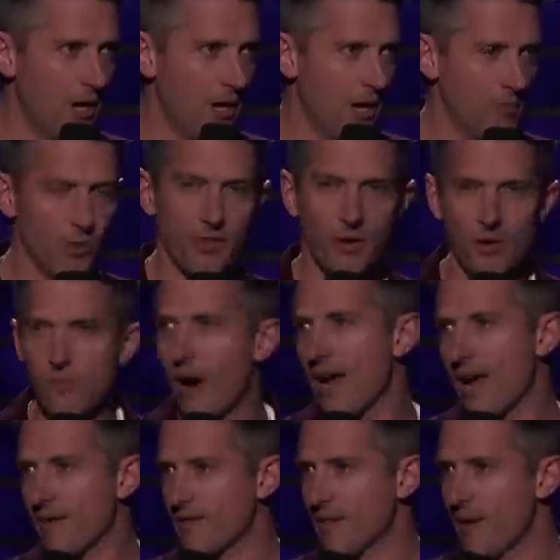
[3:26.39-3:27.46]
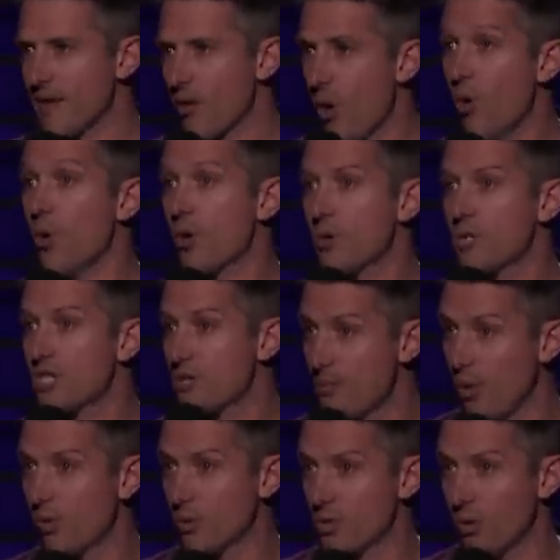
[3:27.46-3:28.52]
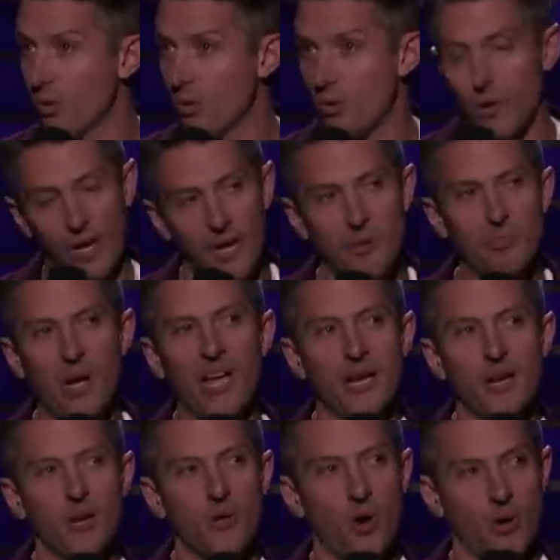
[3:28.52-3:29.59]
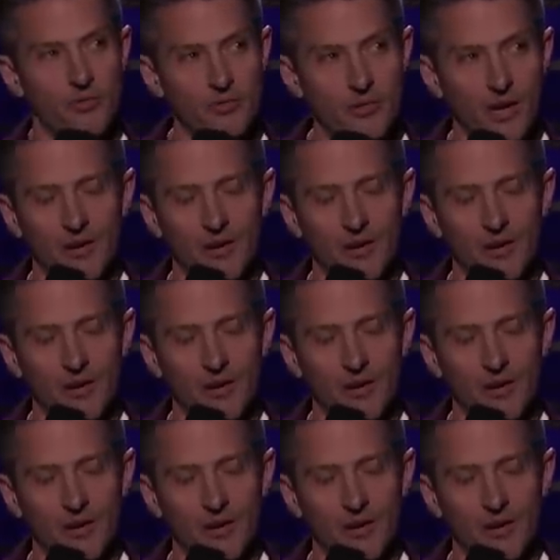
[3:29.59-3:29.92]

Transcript: and with whom I have to make awkward small talk while I pay her off.